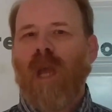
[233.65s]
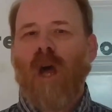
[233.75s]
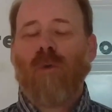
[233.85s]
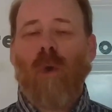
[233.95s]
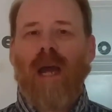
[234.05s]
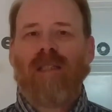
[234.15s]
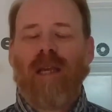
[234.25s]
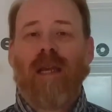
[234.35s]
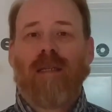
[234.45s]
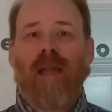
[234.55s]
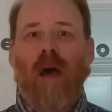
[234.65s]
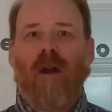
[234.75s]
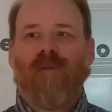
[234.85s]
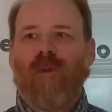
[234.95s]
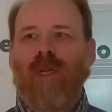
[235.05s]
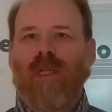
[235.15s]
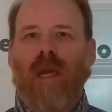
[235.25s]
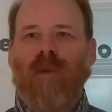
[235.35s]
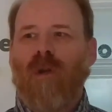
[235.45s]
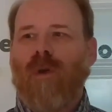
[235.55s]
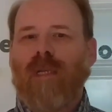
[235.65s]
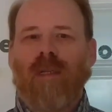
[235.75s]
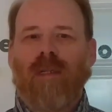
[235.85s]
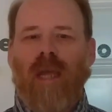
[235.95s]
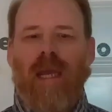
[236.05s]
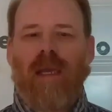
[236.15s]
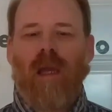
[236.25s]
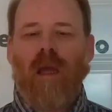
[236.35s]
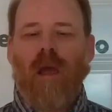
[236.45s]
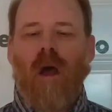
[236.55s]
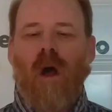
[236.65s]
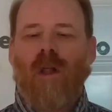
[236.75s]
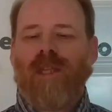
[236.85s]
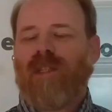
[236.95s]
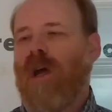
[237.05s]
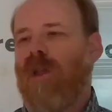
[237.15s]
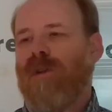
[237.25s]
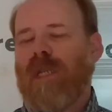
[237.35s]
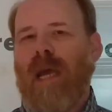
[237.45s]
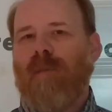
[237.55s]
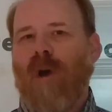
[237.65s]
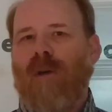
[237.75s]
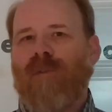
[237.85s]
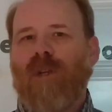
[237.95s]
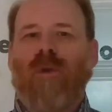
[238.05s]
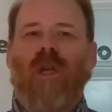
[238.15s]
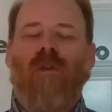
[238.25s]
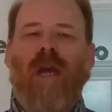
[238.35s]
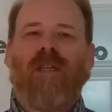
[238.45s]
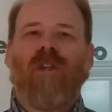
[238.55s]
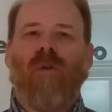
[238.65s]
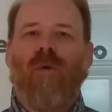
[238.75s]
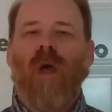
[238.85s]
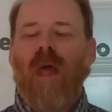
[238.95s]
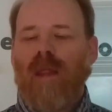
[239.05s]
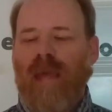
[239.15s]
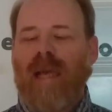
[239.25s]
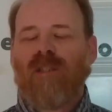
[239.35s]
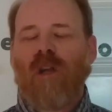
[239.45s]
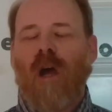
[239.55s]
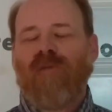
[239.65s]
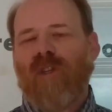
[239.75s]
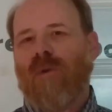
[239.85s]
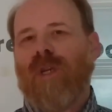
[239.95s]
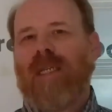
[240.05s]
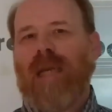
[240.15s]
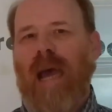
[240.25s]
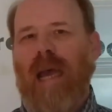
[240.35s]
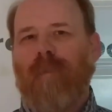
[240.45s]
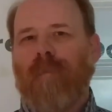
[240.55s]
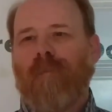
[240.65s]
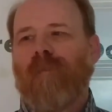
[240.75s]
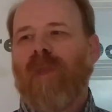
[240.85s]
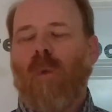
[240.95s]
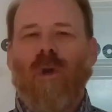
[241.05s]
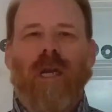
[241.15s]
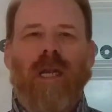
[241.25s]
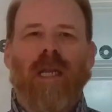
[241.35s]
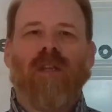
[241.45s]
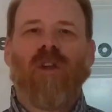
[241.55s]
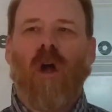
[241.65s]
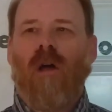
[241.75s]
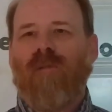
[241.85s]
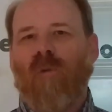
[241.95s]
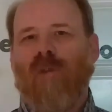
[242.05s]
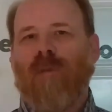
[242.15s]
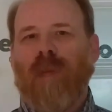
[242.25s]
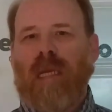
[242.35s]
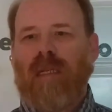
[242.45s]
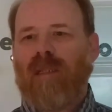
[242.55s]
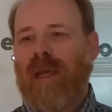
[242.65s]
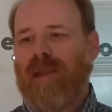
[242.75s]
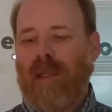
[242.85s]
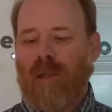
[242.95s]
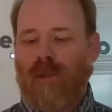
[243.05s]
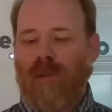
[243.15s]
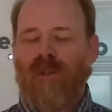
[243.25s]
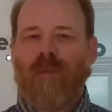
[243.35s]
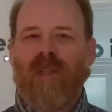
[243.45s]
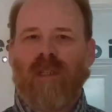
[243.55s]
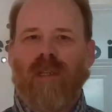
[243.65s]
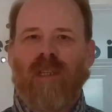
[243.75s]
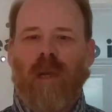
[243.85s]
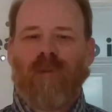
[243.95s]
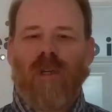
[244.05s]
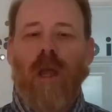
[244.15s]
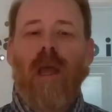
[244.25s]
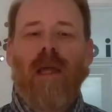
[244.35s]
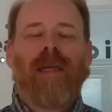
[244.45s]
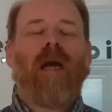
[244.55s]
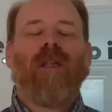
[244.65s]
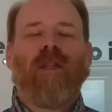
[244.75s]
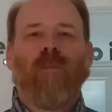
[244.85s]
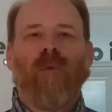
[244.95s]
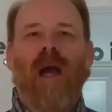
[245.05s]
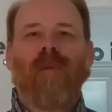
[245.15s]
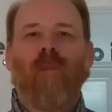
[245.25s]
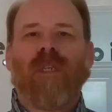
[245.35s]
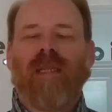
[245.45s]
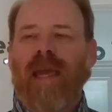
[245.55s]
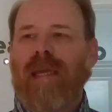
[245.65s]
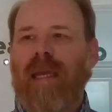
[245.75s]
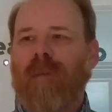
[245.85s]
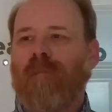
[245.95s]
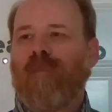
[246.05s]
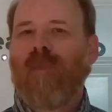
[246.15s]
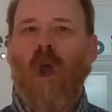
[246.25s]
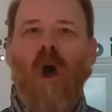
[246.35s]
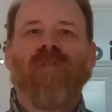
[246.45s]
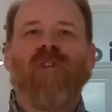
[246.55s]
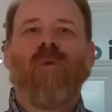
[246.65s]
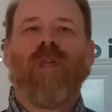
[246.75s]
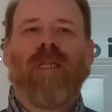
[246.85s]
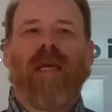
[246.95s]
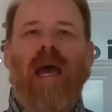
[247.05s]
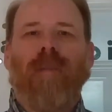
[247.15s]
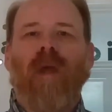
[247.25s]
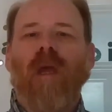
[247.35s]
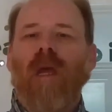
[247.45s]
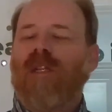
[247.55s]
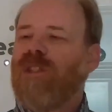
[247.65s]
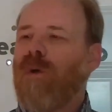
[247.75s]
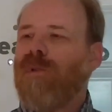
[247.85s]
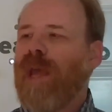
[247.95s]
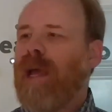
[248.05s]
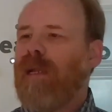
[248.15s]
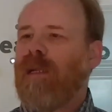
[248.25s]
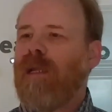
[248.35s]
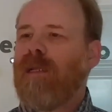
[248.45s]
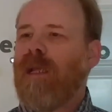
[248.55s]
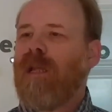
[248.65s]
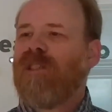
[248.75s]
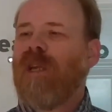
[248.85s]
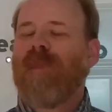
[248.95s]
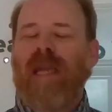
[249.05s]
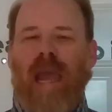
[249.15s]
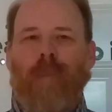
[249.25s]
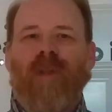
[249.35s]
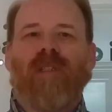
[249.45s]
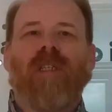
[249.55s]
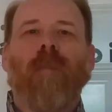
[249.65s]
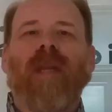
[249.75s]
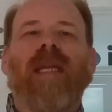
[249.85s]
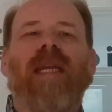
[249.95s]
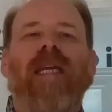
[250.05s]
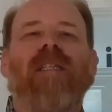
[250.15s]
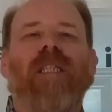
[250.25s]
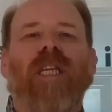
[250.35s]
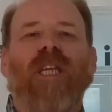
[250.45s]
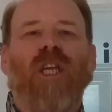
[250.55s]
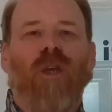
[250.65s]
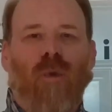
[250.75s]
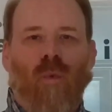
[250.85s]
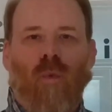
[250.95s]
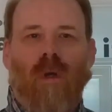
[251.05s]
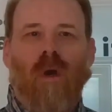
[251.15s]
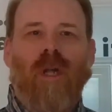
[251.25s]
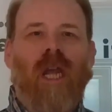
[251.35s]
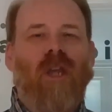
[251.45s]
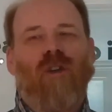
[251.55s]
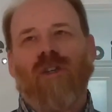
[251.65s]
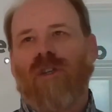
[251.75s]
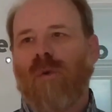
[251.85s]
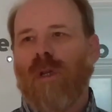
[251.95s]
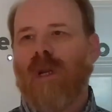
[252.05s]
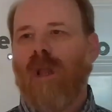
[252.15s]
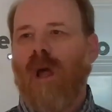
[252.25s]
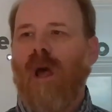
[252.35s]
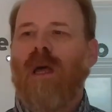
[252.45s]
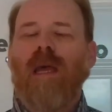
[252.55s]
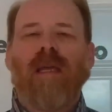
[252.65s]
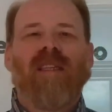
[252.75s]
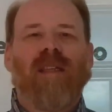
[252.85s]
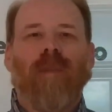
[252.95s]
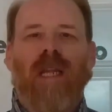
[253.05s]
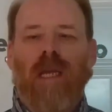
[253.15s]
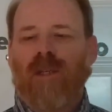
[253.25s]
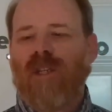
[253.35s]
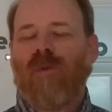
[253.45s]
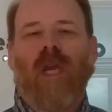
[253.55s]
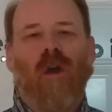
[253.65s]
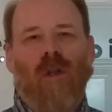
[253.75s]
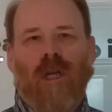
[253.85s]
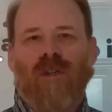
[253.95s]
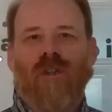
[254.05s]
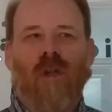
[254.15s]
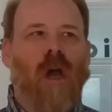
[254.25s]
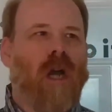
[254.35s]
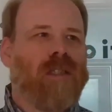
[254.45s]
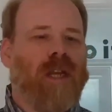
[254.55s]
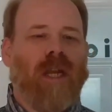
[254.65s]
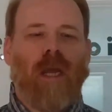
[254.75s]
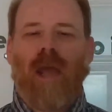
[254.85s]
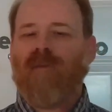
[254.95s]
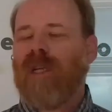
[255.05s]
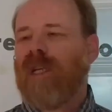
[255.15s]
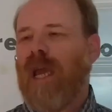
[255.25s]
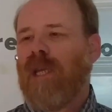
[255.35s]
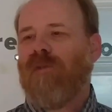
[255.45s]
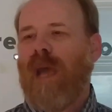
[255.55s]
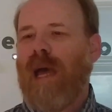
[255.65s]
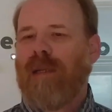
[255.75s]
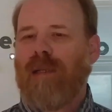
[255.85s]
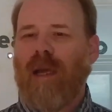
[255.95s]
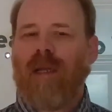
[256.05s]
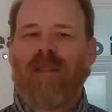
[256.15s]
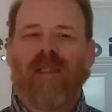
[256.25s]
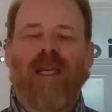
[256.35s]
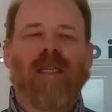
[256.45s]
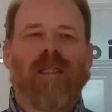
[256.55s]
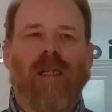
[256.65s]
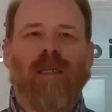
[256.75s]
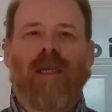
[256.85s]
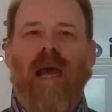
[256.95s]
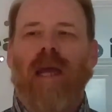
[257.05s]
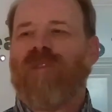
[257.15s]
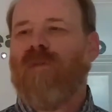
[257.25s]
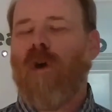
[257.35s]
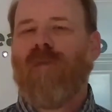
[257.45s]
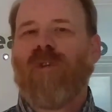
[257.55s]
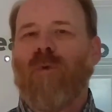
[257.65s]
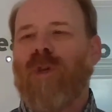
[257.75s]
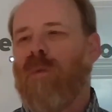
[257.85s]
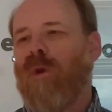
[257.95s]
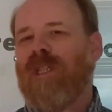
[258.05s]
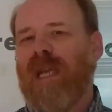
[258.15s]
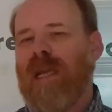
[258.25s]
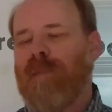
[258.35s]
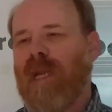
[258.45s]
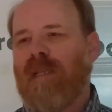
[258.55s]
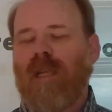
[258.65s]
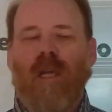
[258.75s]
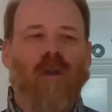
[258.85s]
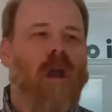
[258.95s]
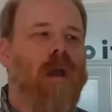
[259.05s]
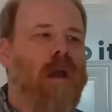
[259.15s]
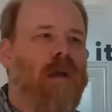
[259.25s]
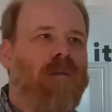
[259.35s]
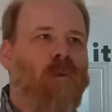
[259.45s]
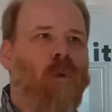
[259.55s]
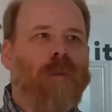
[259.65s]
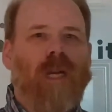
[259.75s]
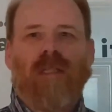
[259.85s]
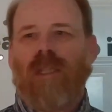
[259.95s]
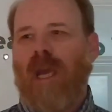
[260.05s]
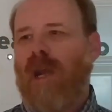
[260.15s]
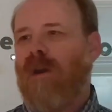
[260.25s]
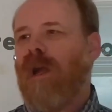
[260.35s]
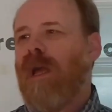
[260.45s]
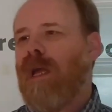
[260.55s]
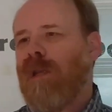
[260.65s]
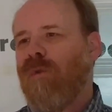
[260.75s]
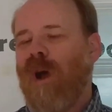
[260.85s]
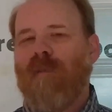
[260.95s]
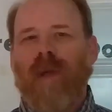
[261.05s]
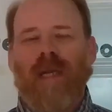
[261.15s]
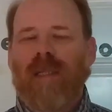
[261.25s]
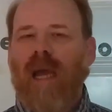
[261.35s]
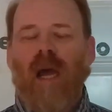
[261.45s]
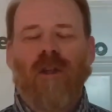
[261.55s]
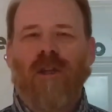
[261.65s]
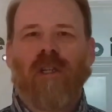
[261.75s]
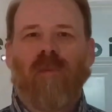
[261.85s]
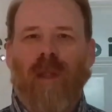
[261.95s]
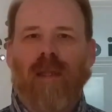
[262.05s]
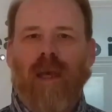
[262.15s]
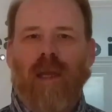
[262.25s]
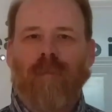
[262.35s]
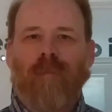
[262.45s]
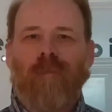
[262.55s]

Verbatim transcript: Otherwise, it is not off duty time. You don't get to take all this other time off duty. All right, so that's off duty time. We're going to get into all four of them because I think that there's a misconception. Now, the problem with taking off duty time so that something happens, somebody hits you. Okay, you're just tootling along. Somebody hits you. They go look at your logs, and they, every day you've got uh, six times of off duty where it's eight minutes here, four minutes there, 12 minutes. How are you going to explain that?